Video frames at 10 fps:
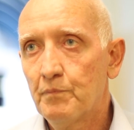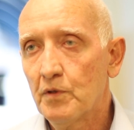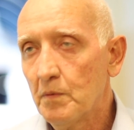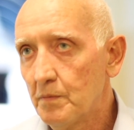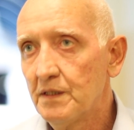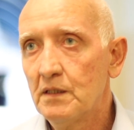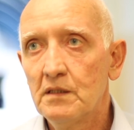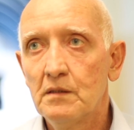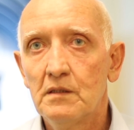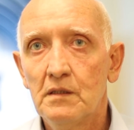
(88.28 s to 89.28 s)
probably
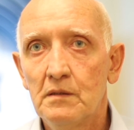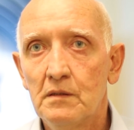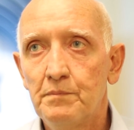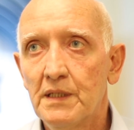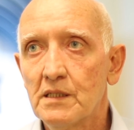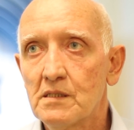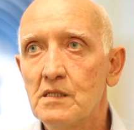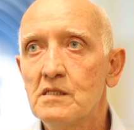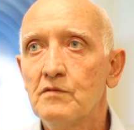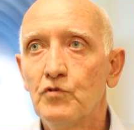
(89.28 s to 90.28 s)
the biggest
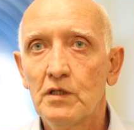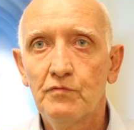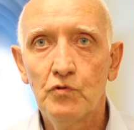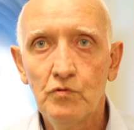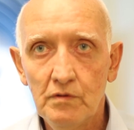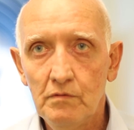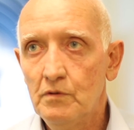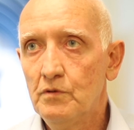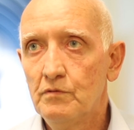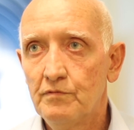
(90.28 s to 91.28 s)
is Vodafone.
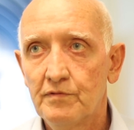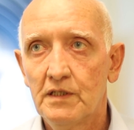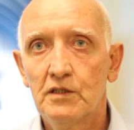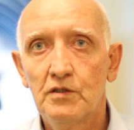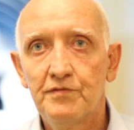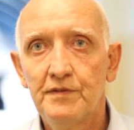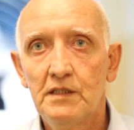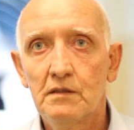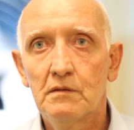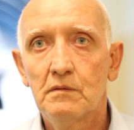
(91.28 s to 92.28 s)
You've heard of
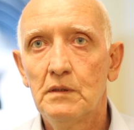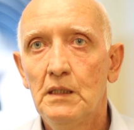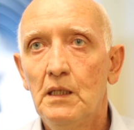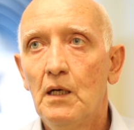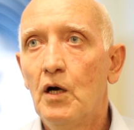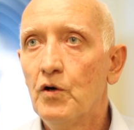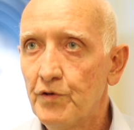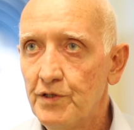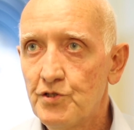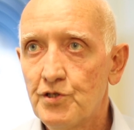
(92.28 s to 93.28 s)
it,
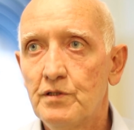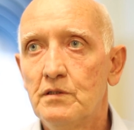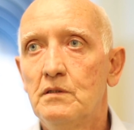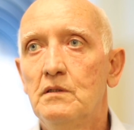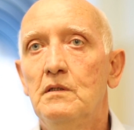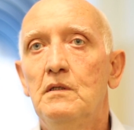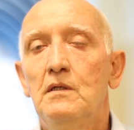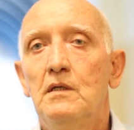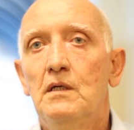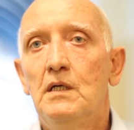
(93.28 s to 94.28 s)
Orange,
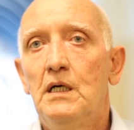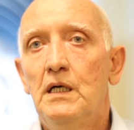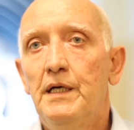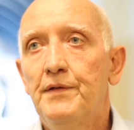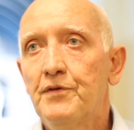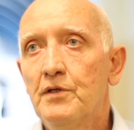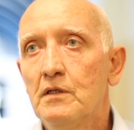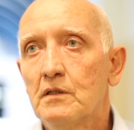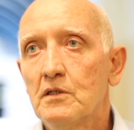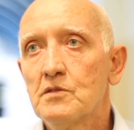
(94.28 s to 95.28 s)
and
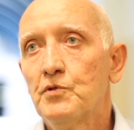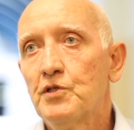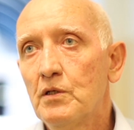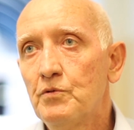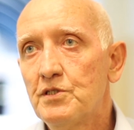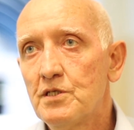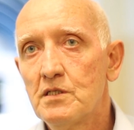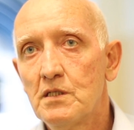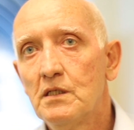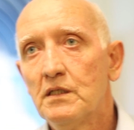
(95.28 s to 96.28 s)
Cosmote, which
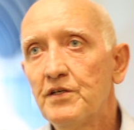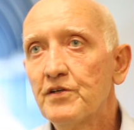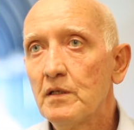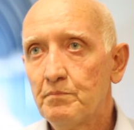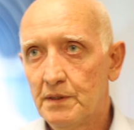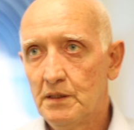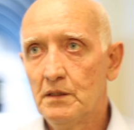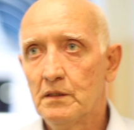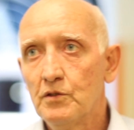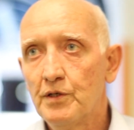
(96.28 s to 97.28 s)
is a Greek
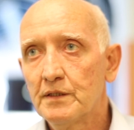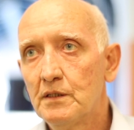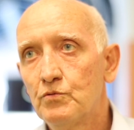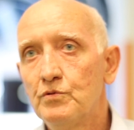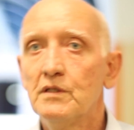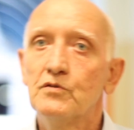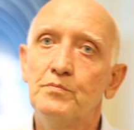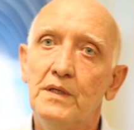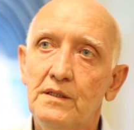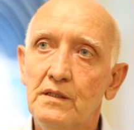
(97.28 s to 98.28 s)
company connected to the
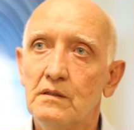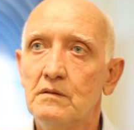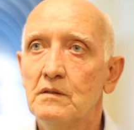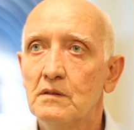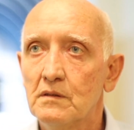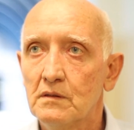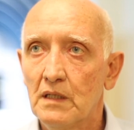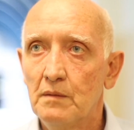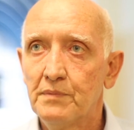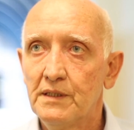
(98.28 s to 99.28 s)
Romanian
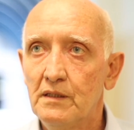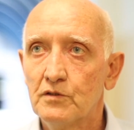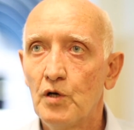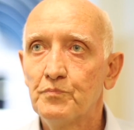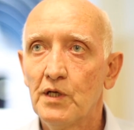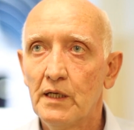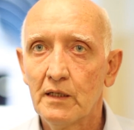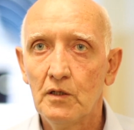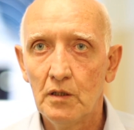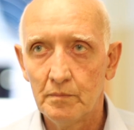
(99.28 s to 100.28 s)
company Rom
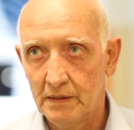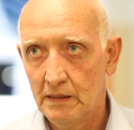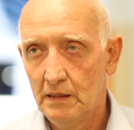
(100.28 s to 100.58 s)
Telecom.